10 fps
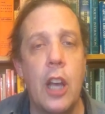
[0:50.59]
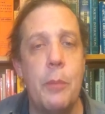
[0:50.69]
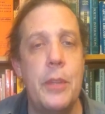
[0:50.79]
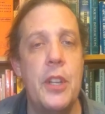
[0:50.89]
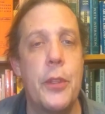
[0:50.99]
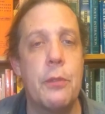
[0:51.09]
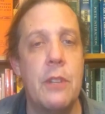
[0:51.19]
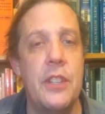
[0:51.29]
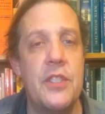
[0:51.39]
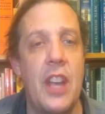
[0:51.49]
up into
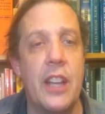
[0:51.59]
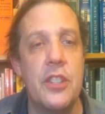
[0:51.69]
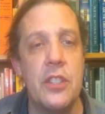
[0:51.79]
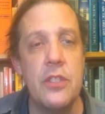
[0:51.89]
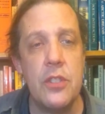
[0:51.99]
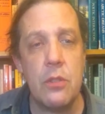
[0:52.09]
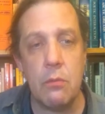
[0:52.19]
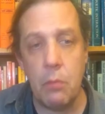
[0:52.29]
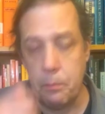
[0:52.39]
three sections